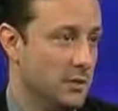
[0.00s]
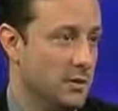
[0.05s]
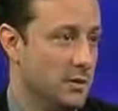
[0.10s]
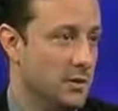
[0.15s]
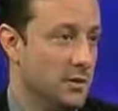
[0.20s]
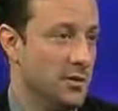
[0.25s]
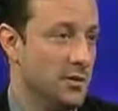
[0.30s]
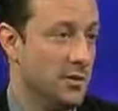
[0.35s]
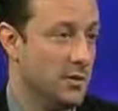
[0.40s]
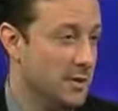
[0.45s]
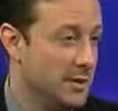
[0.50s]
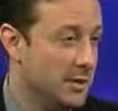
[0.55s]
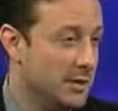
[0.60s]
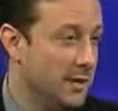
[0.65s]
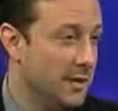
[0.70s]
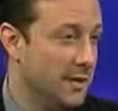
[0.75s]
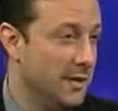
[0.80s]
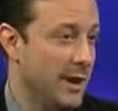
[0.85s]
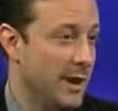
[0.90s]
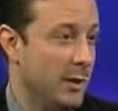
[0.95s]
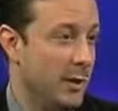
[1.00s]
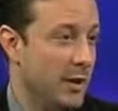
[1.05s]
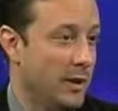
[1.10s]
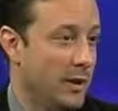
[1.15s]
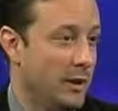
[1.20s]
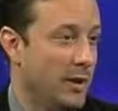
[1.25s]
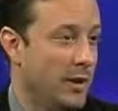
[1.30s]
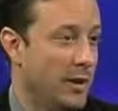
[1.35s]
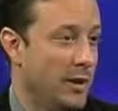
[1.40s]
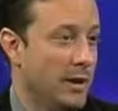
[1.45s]
So it's unique in that
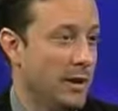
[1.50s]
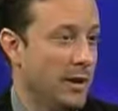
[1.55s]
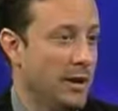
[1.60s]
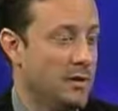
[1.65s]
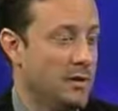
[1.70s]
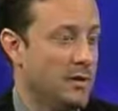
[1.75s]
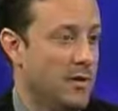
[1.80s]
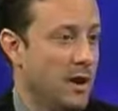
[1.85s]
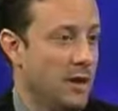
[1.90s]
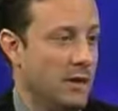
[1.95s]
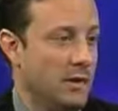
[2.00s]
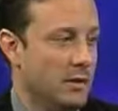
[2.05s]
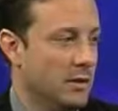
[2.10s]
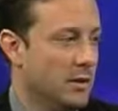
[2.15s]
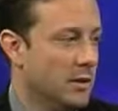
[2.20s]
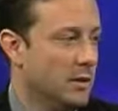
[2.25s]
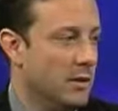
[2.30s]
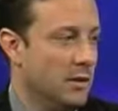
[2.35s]
way. It's not